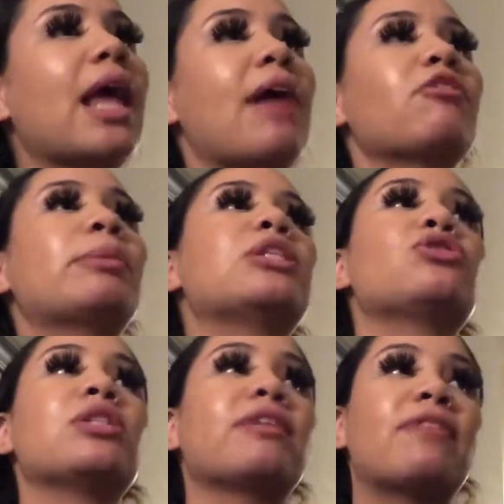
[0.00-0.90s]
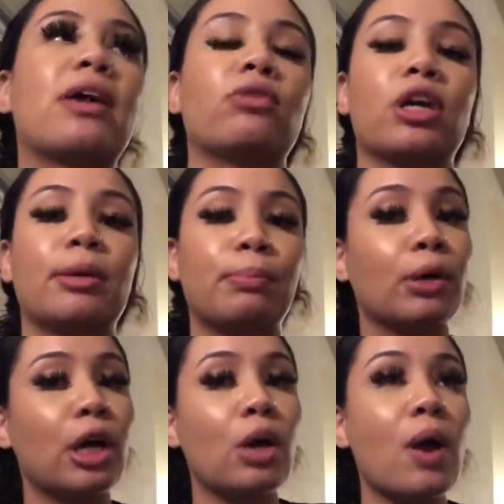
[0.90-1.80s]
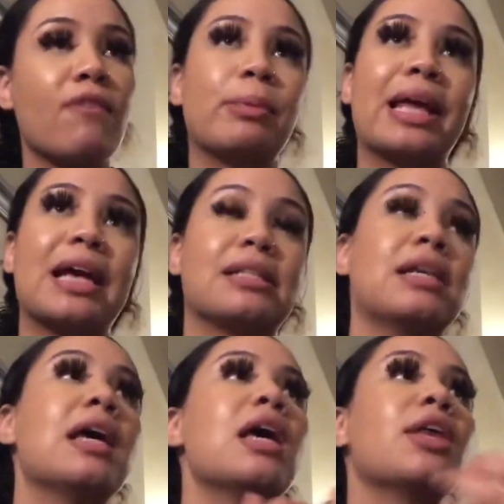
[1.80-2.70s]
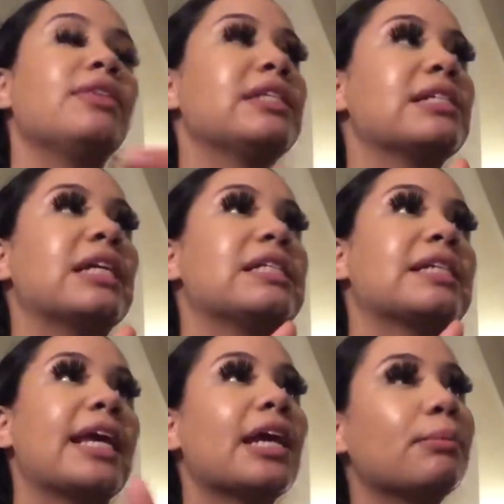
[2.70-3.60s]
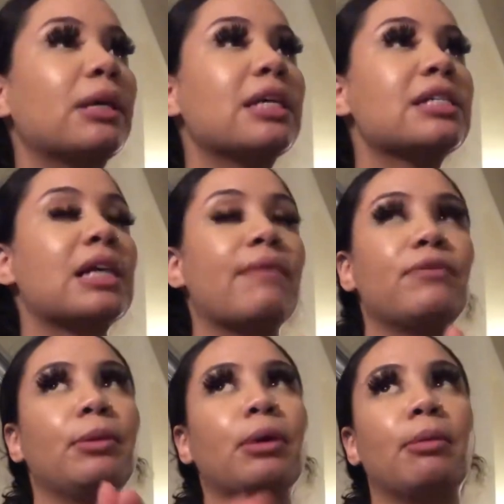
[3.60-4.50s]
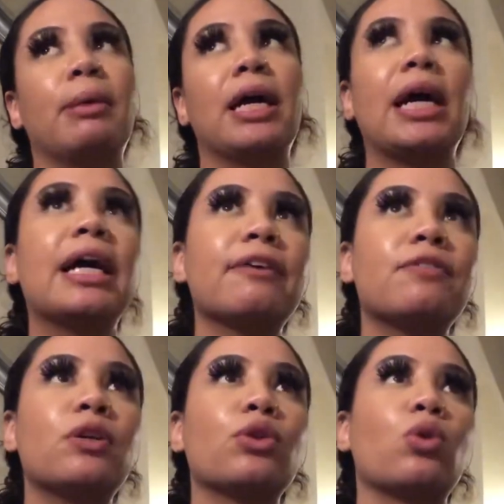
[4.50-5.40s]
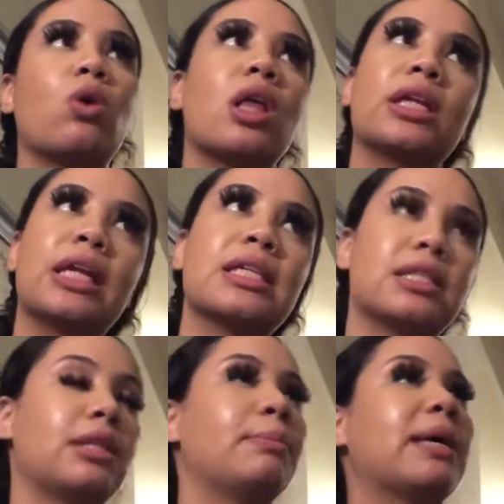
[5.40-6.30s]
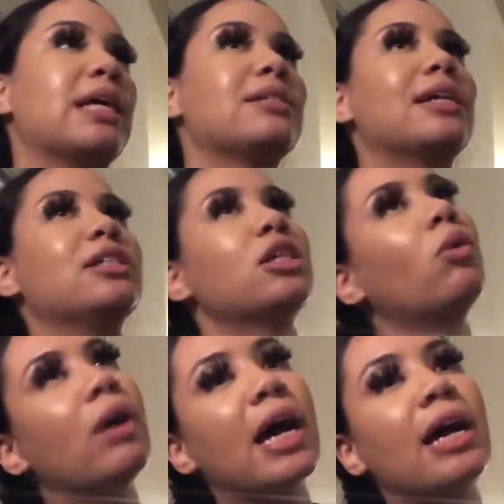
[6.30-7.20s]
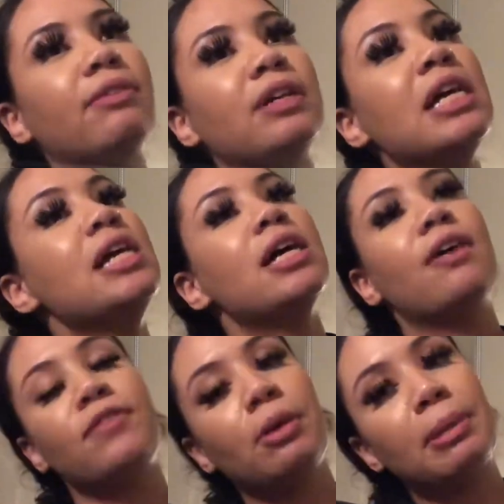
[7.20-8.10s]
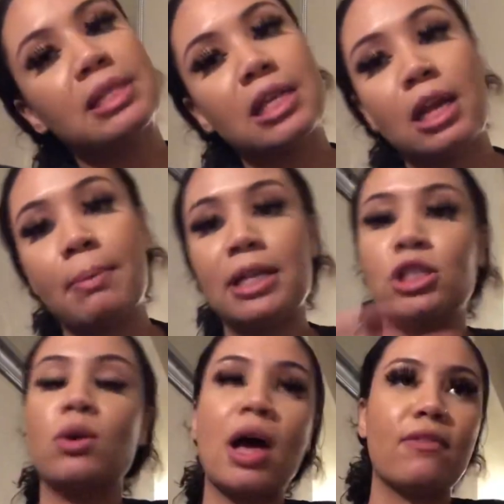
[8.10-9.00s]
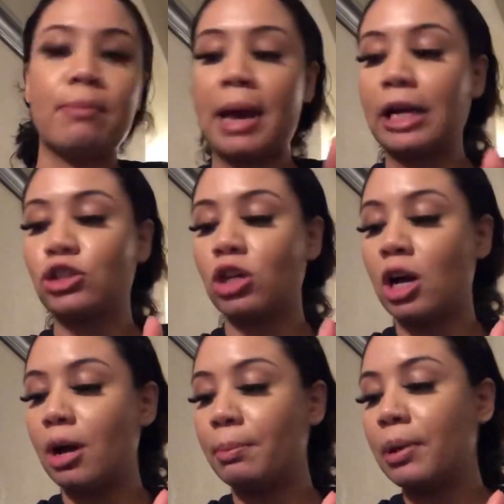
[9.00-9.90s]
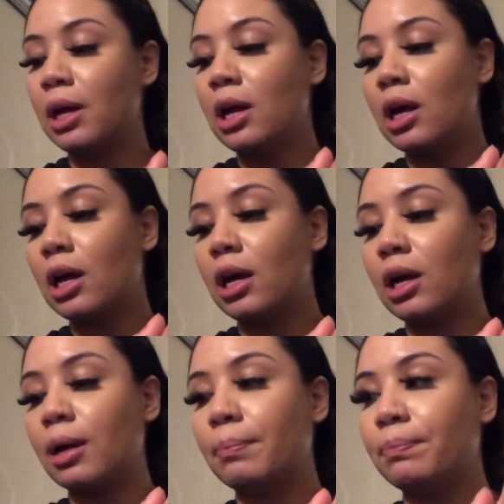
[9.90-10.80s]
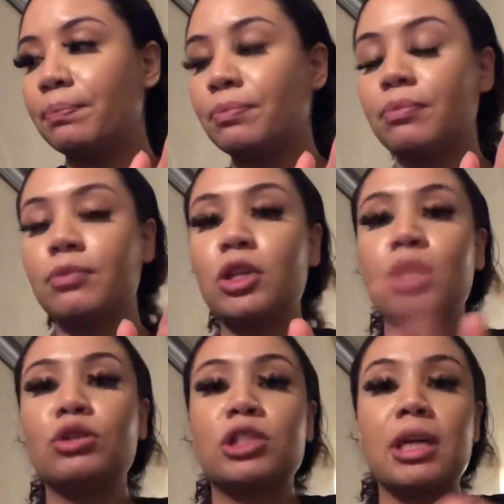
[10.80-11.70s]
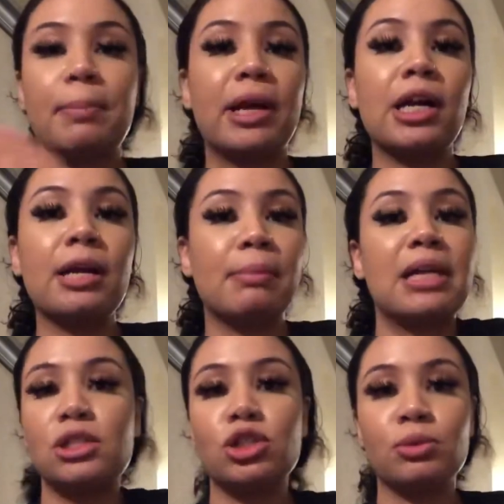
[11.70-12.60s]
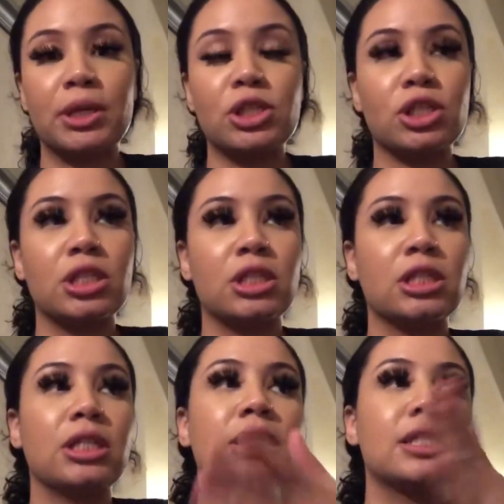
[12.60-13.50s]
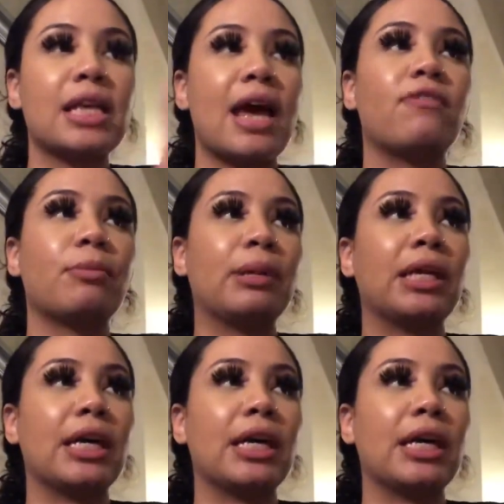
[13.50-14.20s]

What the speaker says: Everybody's using Final Cut Pro. Everybody has these nice cameras. I'm filming on my iPhone. The quality isn't the best. I don't have a filming setup. I don't have a backdrop. you know, just comparing my situation to everybody